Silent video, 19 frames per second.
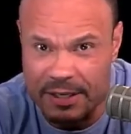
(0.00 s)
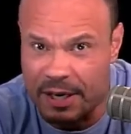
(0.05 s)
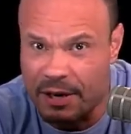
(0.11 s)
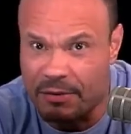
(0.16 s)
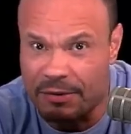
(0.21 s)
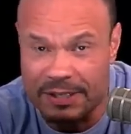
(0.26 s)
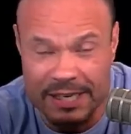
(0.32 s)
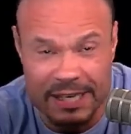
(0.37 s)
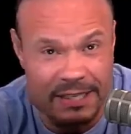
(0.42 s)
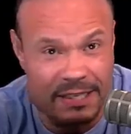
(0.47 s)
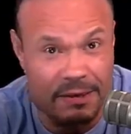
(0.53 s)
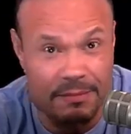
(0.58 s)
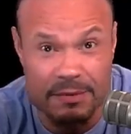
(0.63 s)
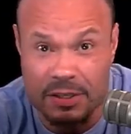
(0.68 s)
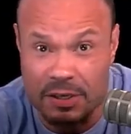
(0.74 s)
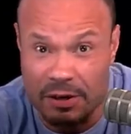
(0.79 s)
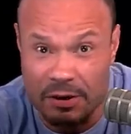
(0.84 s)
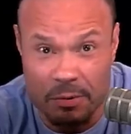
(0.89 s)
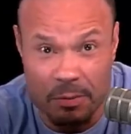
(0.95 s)
I know it's not something
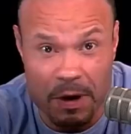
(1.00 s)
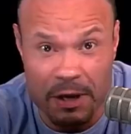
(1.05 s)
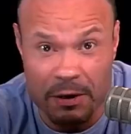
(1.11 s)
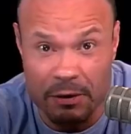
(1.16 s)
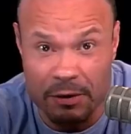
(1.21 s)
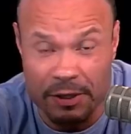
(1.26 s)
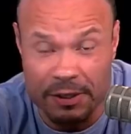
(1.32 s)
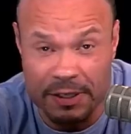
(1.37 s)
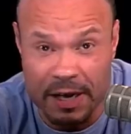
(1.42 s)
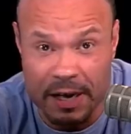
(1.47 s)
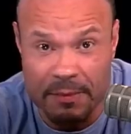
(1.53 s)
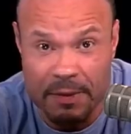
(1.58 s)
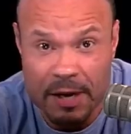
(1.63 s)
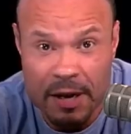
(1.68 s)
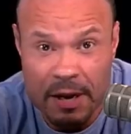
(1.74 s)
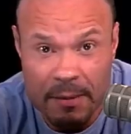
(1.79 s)
that's on your mind all the time,